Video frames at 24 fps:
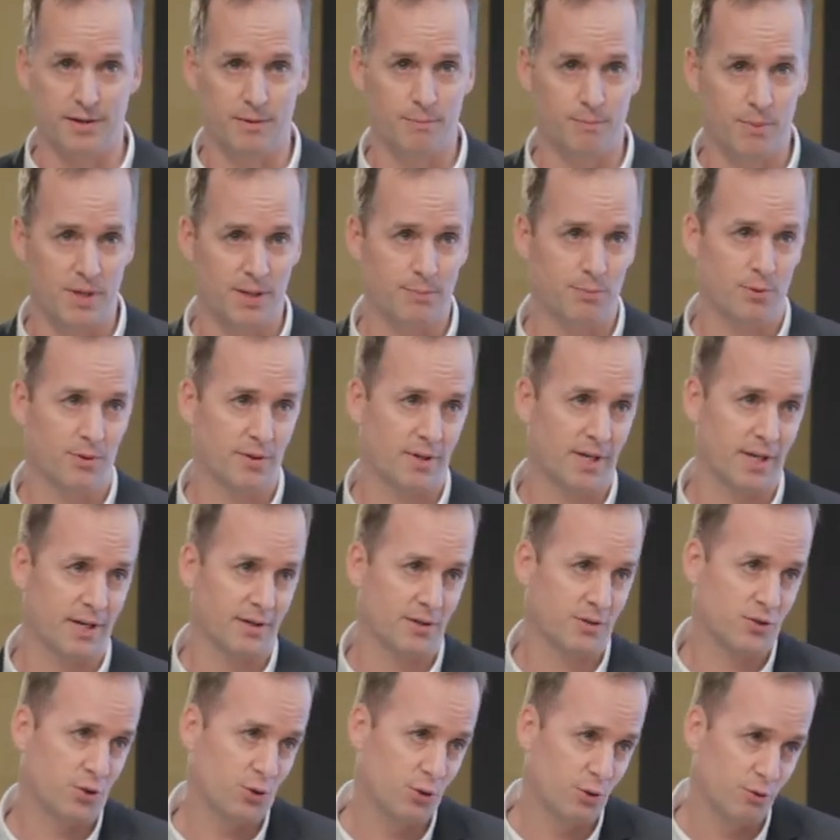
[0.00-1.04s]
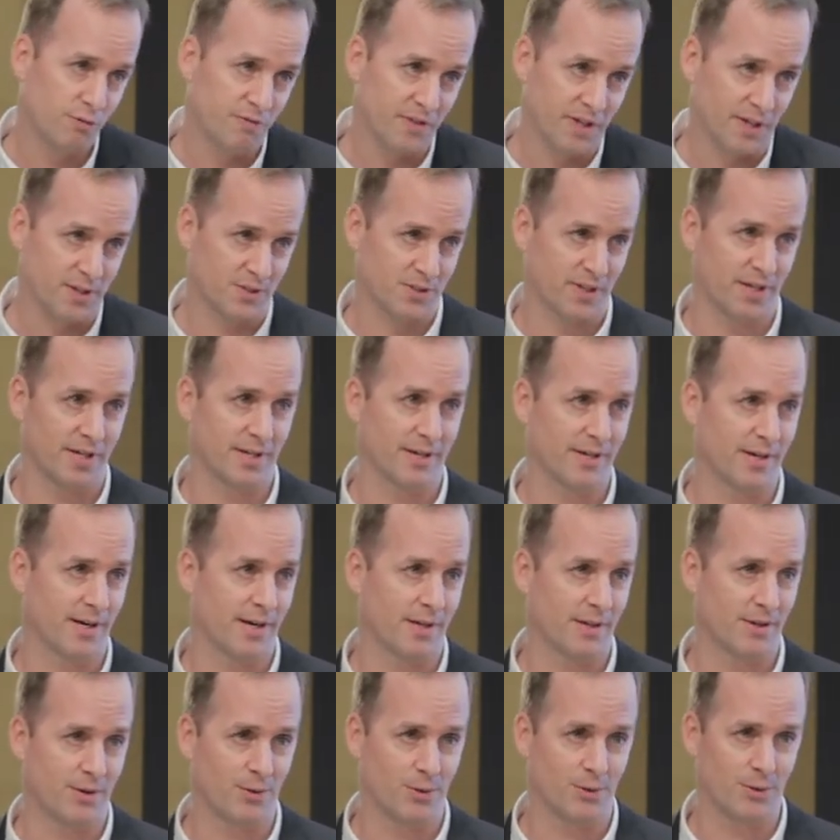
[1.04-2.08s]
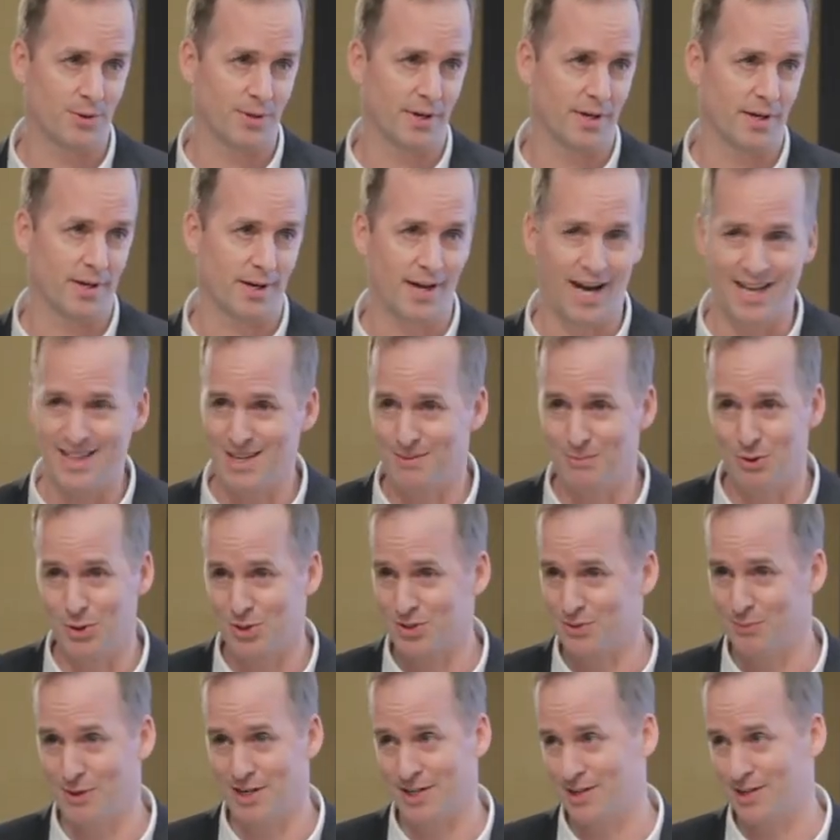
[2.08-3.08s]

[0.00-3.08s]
and people get too fixated on the whole thing. I think most of my